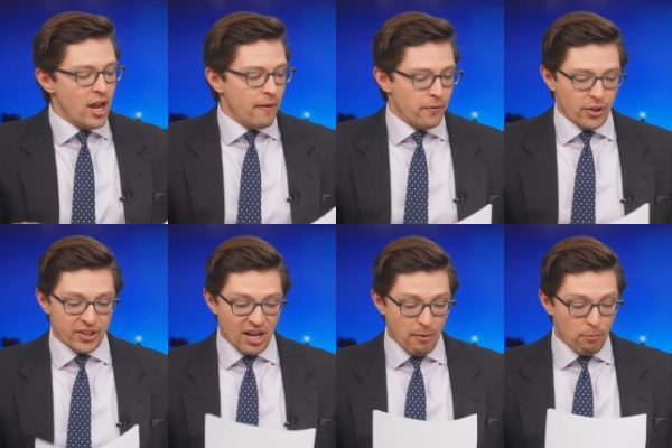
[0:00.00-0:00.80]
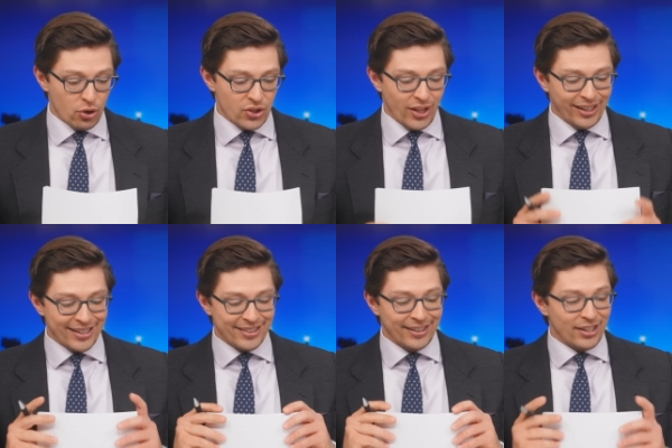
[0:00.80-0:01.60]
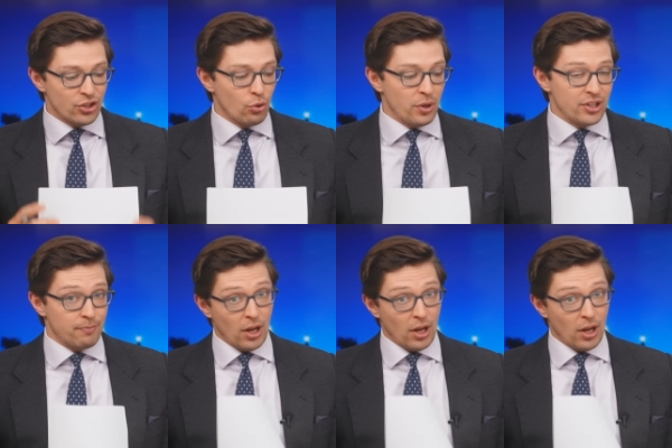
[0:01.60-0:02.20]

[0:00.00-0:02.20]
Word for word: if you're the type of person that likes to dig into the weeds.